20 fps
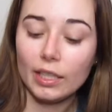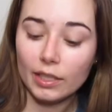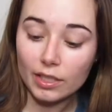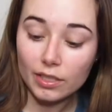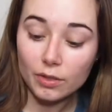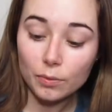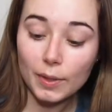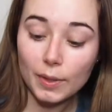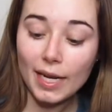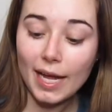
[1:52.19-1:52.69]

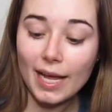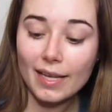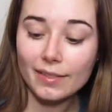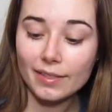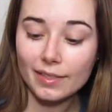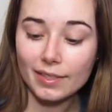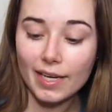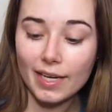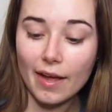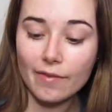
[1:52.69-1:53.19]
This one has
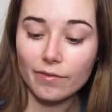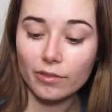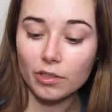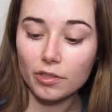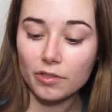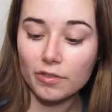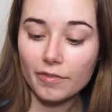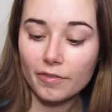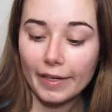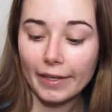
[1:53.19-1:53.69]
never
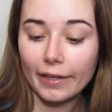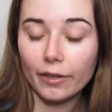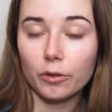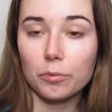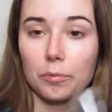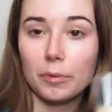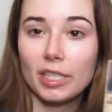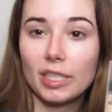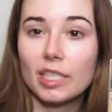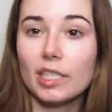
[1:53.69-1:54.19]

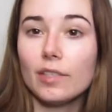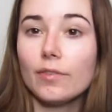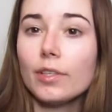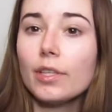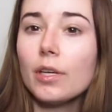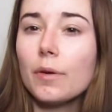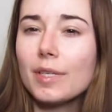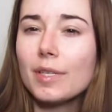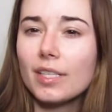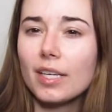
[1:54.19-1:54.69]
failed me, even
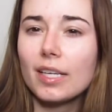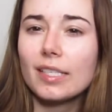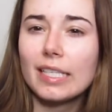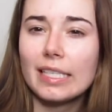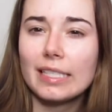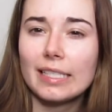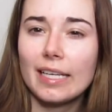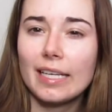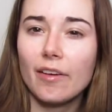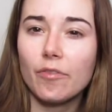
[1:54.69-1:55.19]
though it does
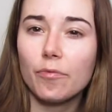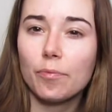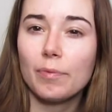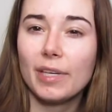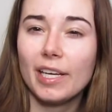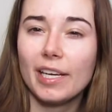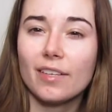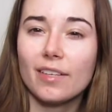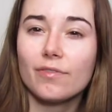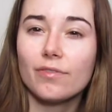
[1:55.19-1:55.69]
have an
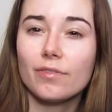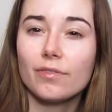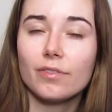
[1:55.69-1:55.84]
SPF.